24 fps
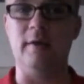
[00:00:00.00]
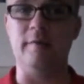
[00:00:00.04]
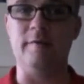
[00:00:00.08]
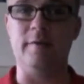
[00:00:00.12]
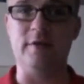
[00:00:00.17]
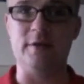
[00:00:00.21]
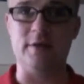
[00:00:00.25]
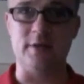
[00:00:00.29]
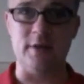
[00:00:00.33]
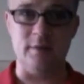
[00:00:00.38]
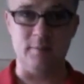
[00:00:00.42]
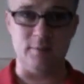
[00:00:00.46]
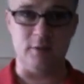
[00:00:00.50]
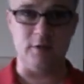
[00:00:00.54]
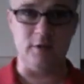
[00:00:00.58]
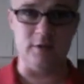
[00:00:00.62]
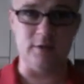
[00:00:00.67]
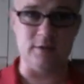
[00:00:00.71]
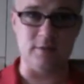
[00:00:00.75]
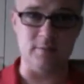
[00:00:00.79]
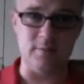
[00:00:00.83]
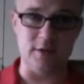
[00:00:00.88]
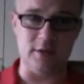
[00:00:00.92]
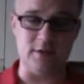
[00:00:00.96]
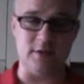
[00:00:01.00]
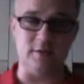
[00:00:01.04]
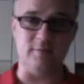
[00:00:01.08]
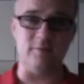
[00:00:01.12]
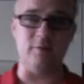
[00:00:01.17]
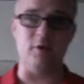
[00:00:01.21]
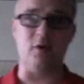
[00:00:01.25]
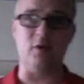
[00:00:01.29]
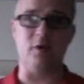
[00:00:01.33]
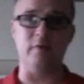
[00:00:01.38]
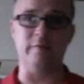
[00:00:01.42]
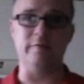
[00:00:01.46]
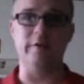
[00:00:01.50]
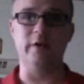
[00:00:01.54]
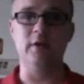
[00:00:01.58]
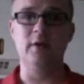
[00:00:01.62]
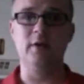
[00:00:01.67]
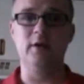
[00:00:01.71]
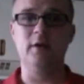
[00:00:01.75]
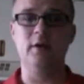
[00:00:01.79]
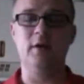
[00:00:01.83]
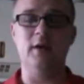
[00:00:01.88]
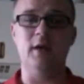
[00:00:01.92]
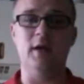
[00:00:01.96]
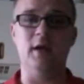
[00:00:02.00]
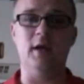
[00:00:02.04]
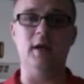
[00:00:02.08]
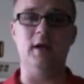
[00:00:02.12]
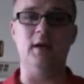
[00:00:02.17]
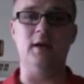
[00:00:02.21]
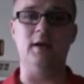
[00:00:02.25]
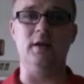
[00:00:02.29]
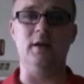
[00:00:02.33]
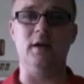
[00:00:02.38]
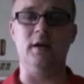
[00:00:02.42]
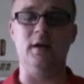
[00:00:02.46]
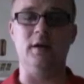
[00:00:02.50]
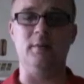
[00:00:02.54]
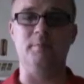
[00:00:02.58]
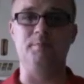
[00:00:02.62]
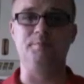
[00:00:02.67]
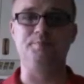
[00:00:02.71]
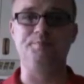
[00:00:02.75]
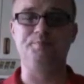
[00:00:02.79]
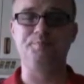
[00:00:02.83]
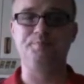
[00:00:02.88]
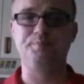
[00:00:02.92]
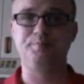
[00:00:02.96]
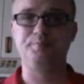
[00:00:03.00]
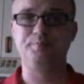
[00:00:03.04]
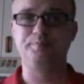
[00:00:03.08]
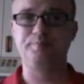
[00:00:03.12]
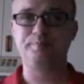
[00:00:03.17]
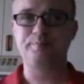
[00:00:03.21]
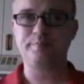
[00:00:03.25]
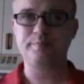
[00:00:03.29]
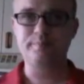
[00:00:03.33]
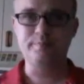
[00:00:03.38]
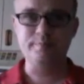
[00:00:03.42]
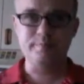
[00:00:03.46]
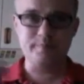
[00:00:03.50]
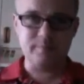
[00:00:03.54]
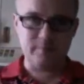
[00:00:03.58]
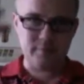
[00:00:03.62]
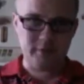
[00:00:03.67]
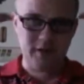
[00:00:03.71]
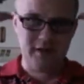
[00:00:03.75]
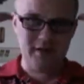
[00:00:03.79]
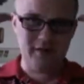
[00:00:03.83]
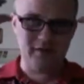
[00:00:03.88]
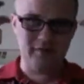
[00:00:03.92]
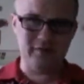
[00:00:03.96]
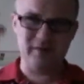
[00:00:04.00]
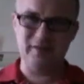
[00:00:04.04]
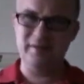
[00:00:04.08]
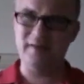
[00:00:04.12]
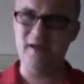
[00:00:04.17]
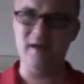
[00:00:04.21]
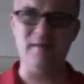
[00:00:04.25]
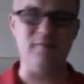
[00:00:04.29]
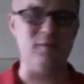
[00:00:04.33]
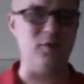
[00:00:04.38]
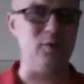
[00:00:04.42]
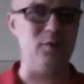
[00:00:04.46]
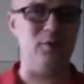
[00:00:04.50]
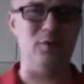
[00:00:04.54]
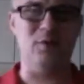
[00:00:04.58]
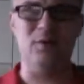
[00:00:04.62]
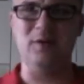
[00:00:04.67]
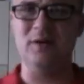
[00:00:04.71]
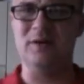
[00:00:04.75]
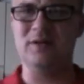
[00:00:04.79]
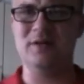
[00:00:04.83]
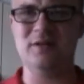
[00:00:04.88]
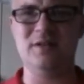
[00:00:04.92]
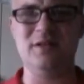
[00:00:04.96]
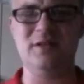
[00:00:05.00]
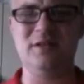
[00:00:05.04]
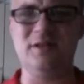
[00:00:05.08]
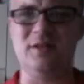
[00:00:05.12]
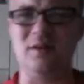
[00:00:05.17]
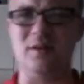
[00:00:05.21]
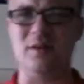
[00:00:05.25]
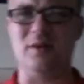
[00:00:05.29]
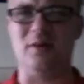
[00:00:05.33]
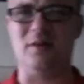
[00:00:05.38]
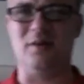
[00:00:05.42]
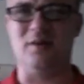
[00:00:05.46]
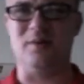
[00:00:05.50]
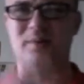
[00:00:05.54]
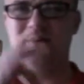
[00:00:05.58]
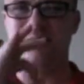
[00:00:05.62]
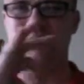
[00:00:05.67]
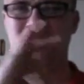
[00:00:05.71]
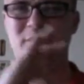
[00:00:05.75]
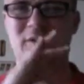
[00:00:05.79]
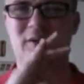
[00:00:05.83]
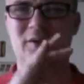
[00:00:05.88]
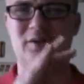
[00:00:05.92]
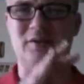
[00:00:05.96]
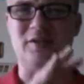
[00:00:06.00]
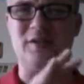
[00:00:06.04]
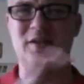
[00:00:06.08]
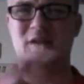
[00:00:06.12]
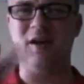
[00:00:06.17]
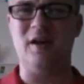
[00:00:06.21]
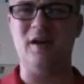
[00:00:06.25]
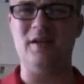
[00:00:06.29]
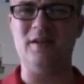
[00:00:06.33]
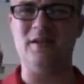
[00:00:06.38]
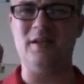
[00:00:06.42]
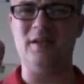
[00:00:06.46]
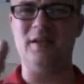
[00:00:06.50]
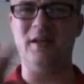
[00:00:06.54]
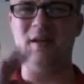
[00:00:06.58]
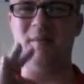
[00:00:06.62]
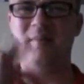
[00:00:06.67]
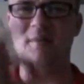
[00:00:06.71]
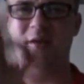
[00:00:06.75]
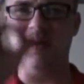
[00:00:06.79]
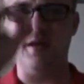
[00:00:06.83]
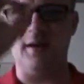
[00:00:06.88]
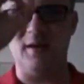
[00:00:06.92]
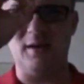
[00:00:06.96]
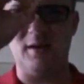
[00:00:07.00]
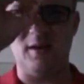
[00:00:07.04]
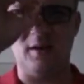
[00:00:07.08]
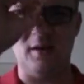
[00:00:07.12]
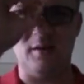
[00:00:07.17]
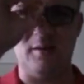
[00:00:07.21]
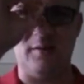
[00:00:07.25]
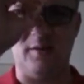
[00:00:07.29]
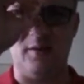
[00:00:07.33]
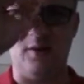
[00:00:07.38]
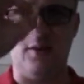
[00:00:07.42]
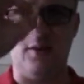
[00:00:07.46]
of the symbolism that's involved, and the devil horns and just the little signs that they make, the